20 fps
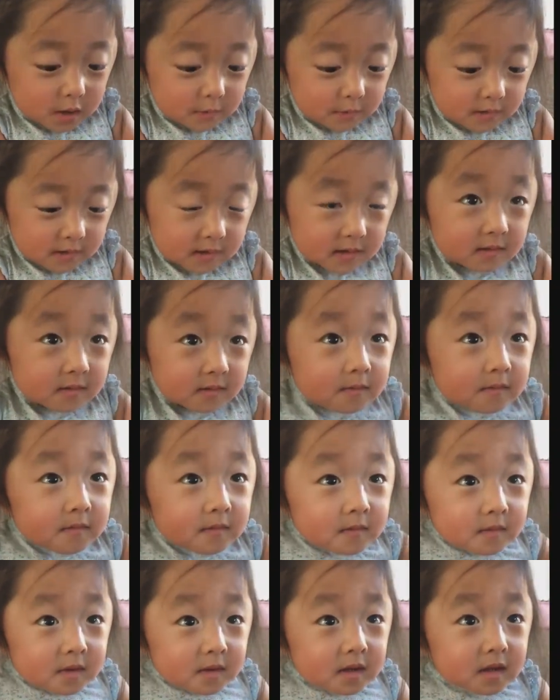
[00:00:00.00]
babies.
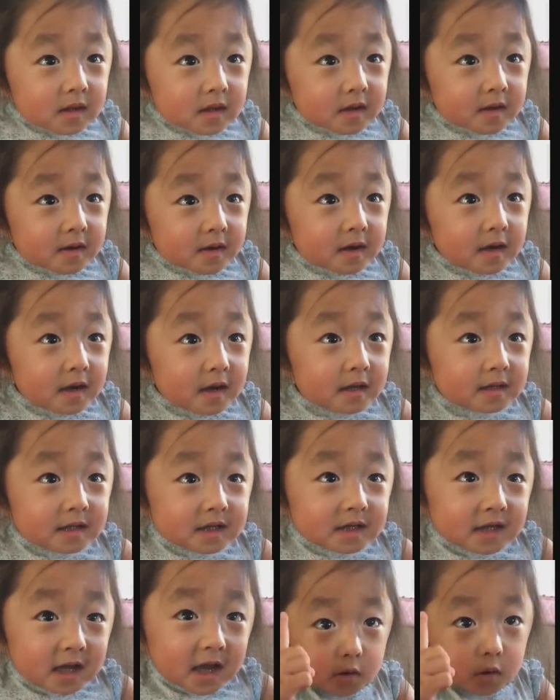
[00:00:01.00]
And this
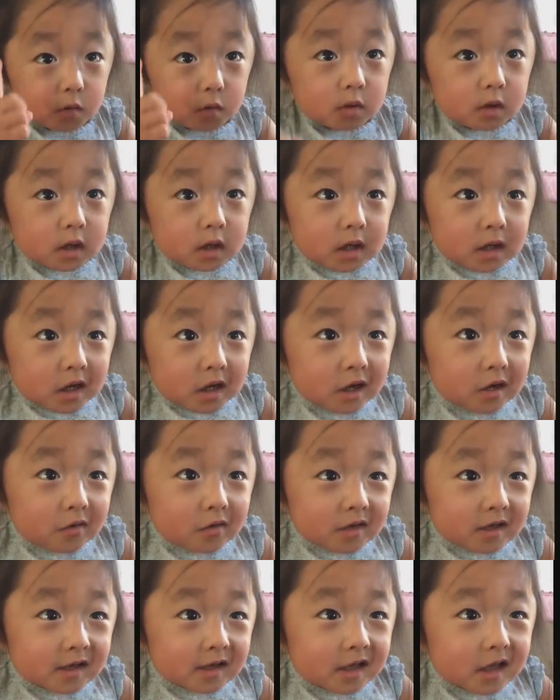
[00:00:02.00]
is the moment
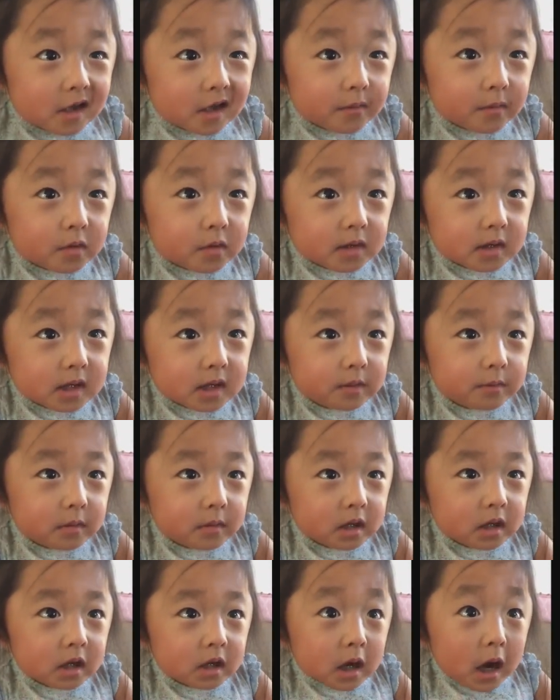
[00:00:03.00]
Gabby tells her
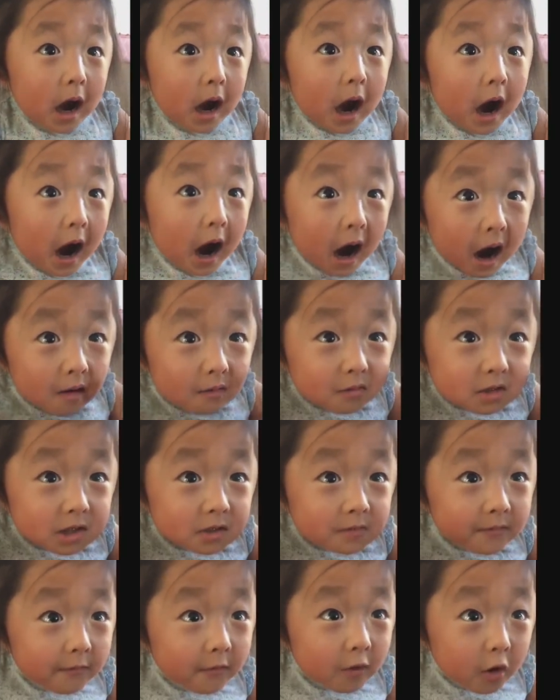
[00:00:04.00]
American mother how
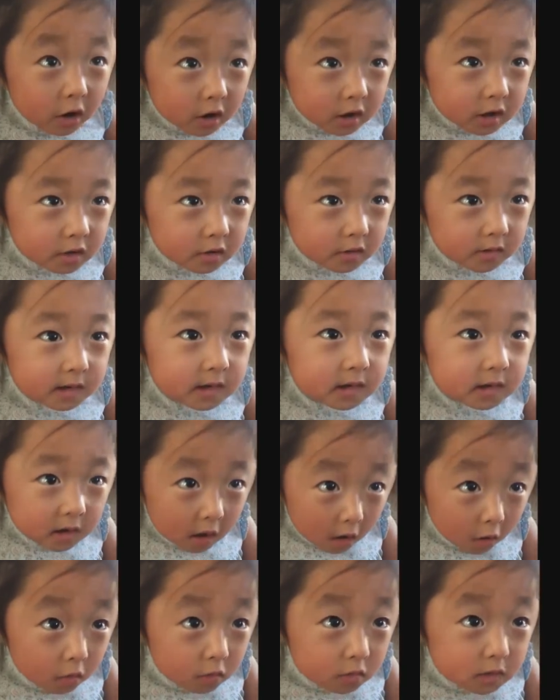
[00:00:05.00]
she felt the
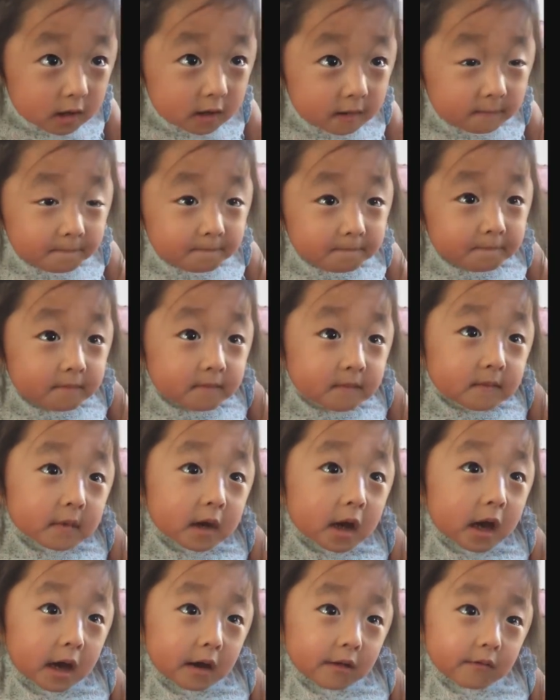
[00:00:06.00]
day they met in
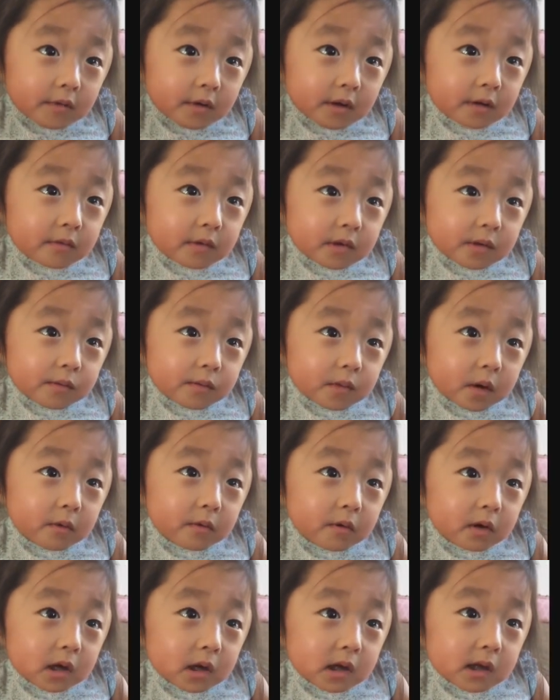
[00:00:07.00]
China. We was
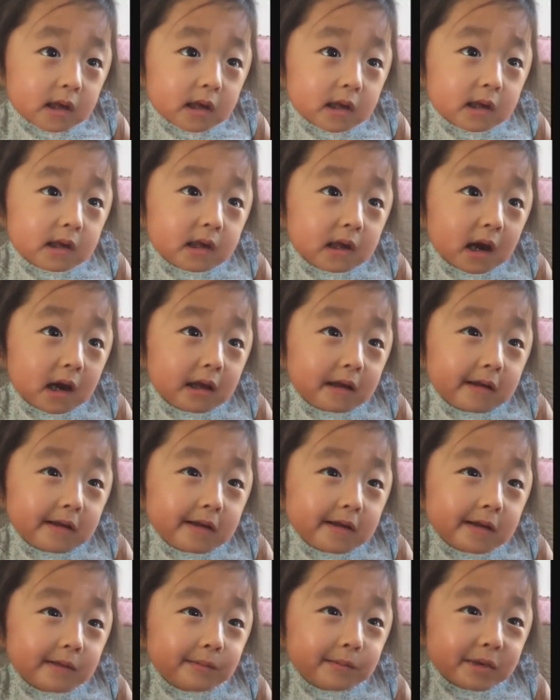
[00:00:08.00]
very
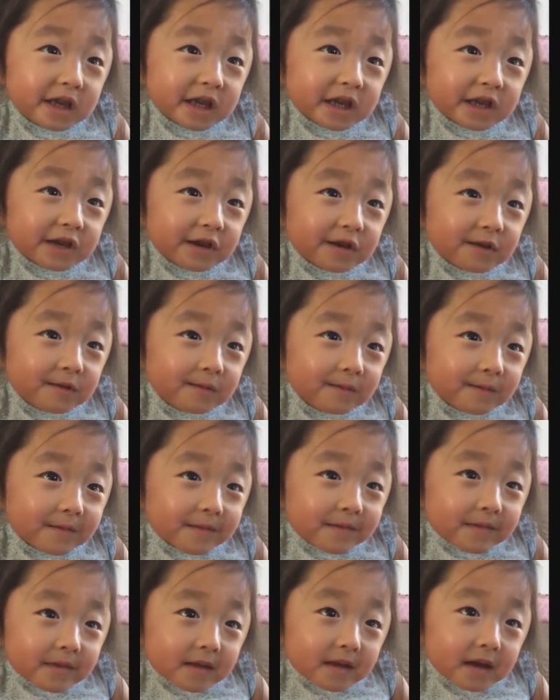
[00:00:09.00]
excited to meet you
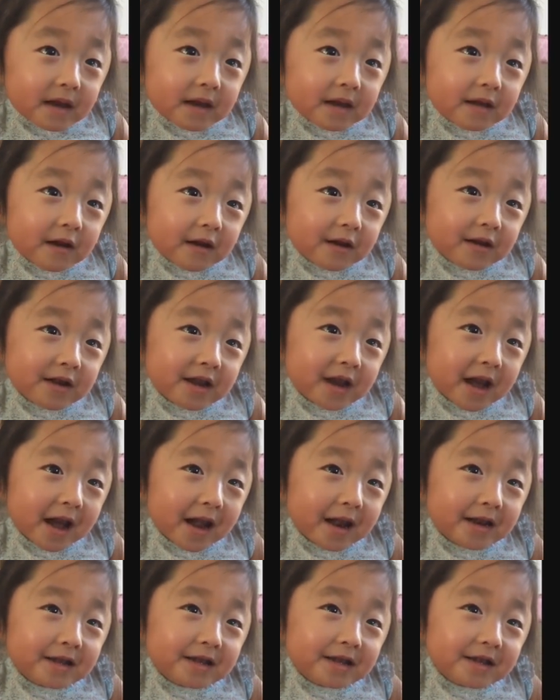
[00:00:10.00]
and our
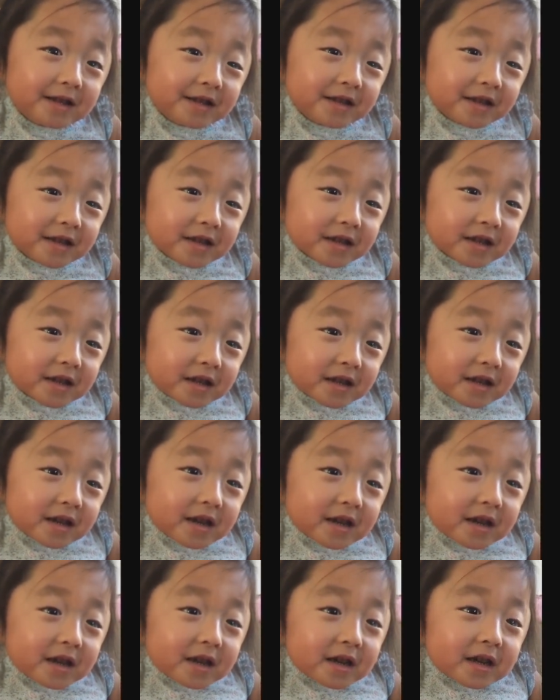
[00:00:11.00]
daddy.
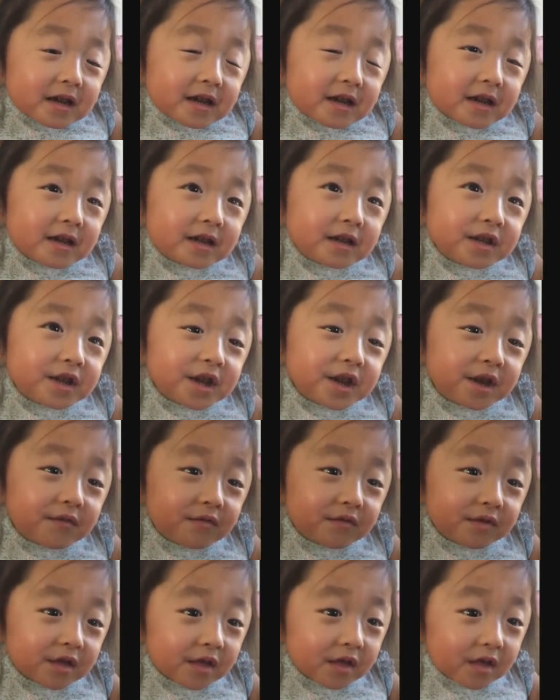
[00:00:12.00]
Aww.
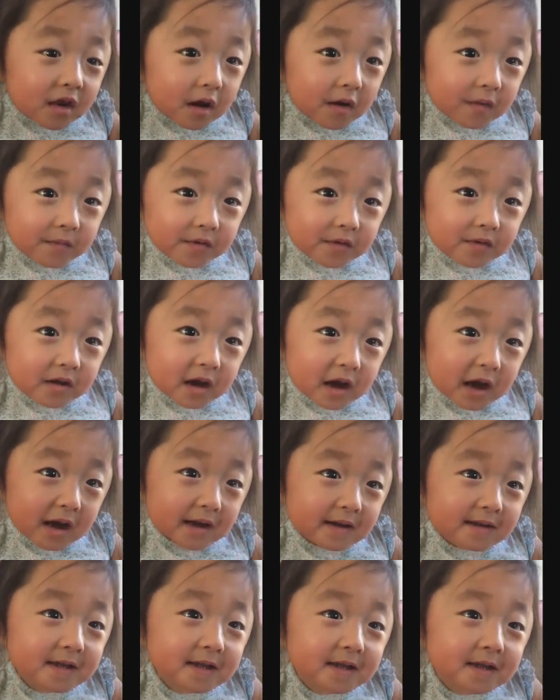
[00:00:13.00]
And we love you
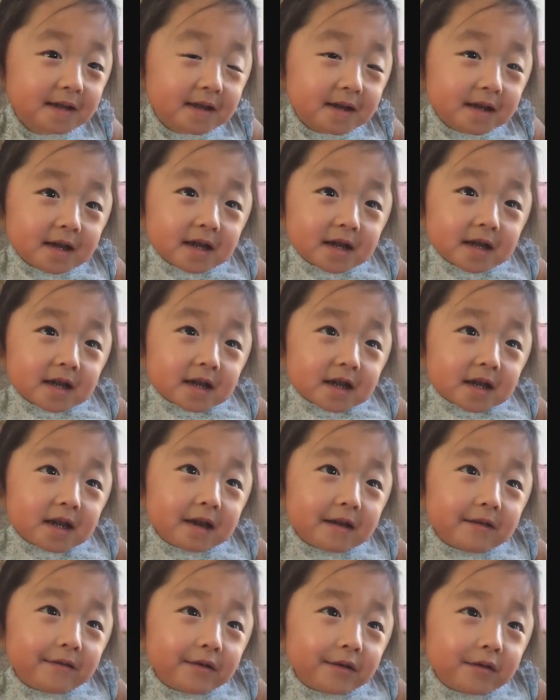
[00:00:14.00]
guys
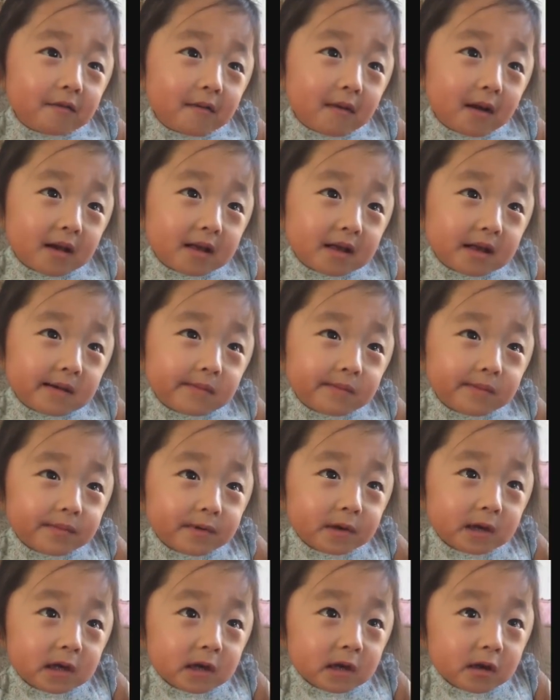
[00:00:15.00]
and we want to
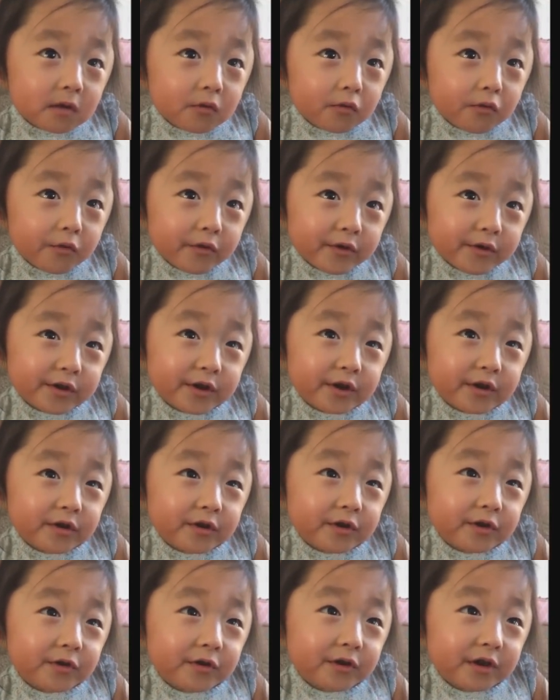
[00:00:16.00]
be here for
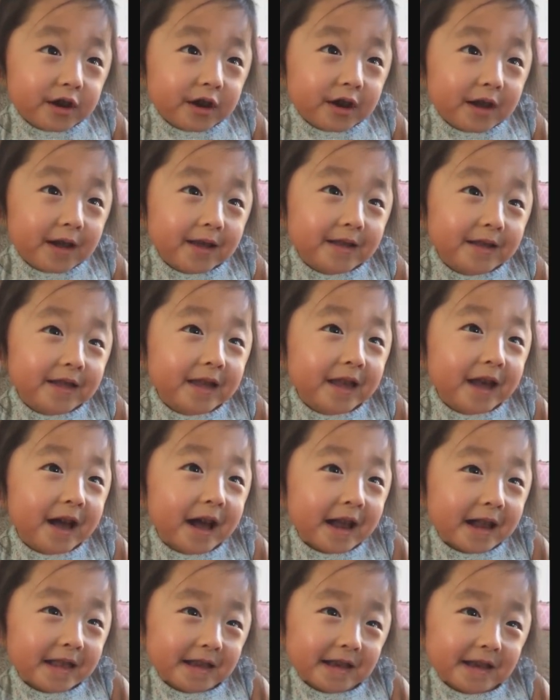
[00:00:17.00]
you and
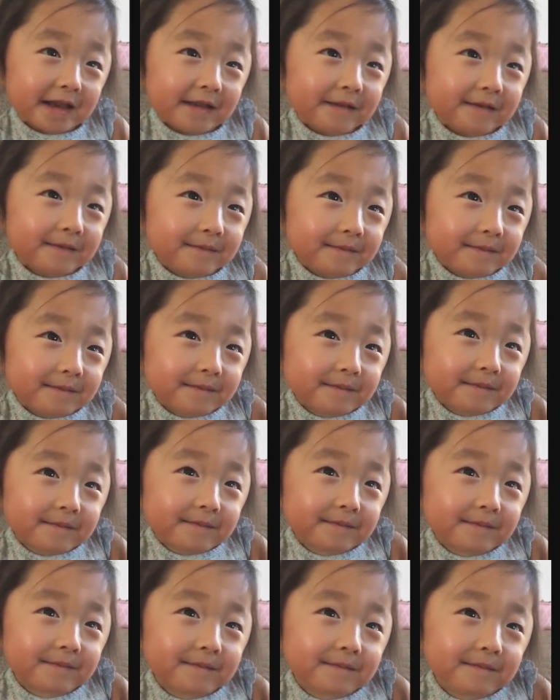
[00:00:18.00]
Daddy.
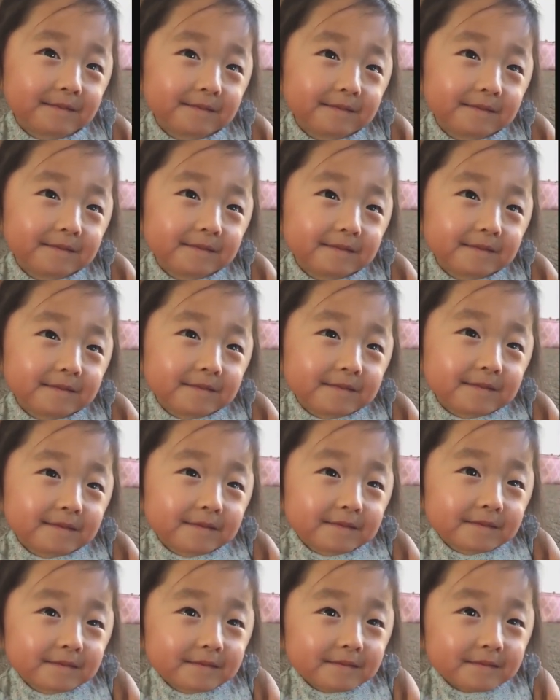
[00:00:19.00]
Oh, and I was
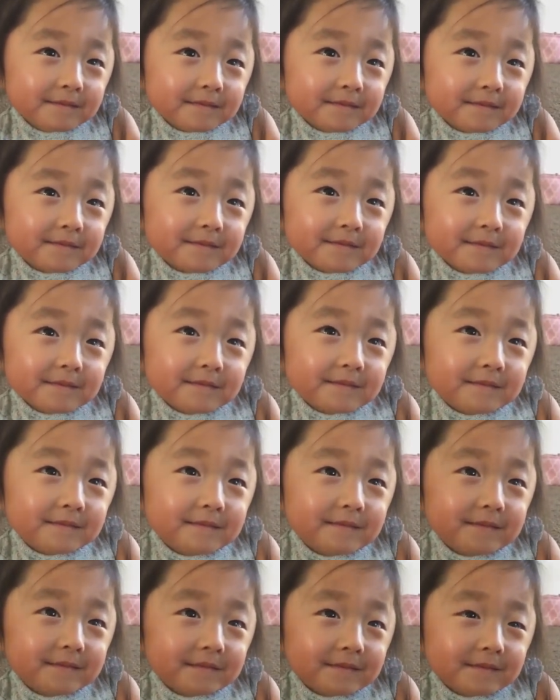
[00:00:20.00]
very excited to
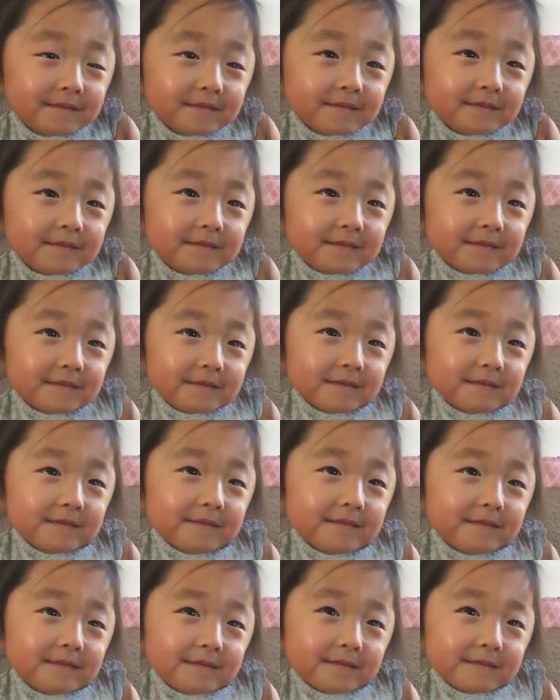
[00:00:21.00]
meet you
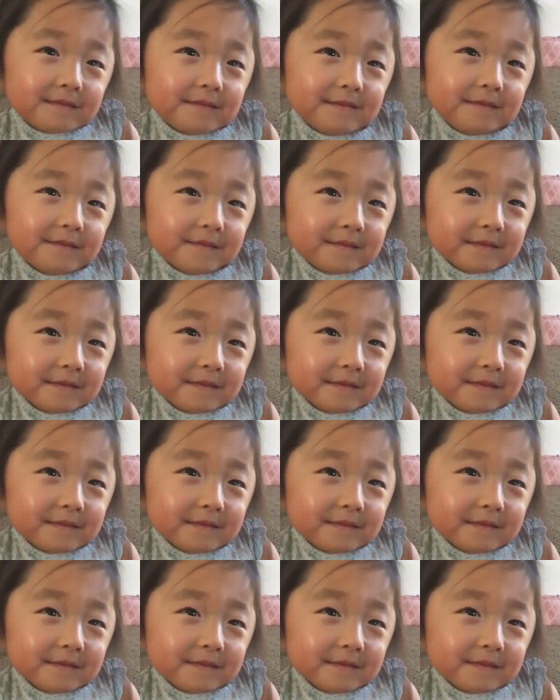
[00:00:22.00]
too.